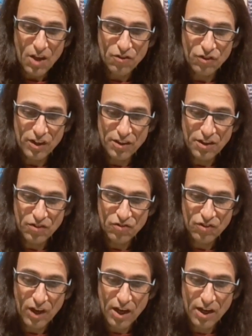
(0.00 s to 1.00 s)

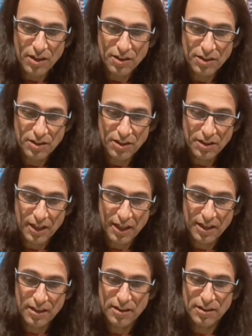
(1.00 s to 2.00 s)
this
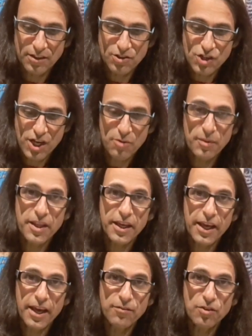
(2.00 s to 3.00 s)
the gentleman that
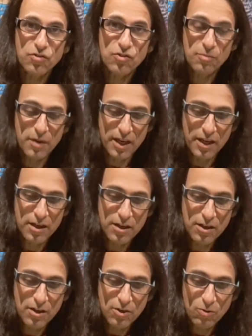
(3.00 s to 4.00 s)
gave this to me
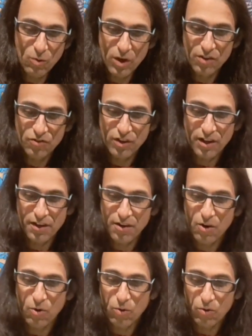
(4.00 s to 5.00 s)
was
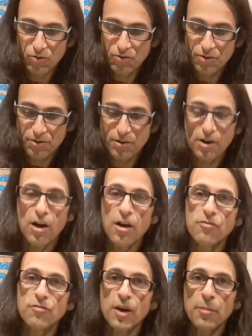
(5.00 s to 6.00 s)
an
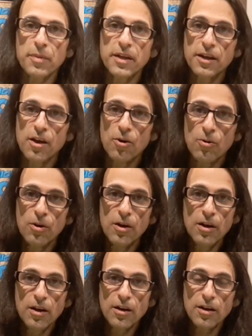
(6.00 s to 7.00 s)
older Filipino
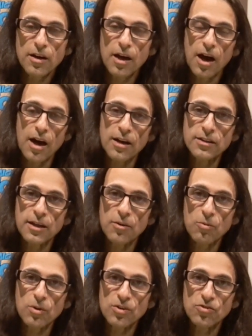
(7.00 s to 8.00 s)
guy
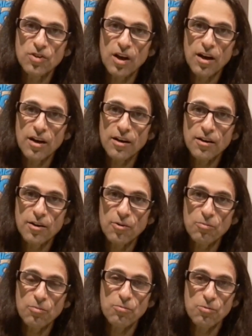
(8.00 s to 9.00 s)
that was a
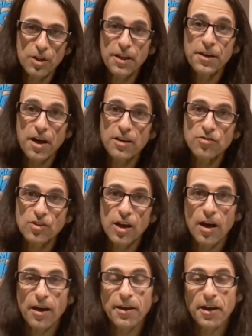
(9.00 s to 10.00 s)
really nice
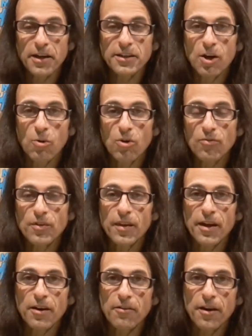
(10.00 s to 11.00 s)
guy, and I'd go over
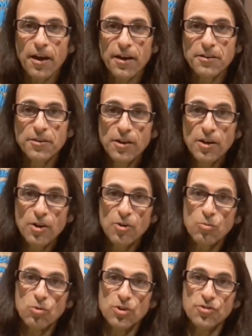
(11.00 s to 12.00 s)
there and I
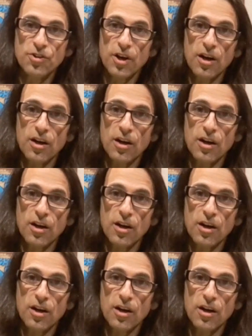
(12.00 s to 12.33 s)
would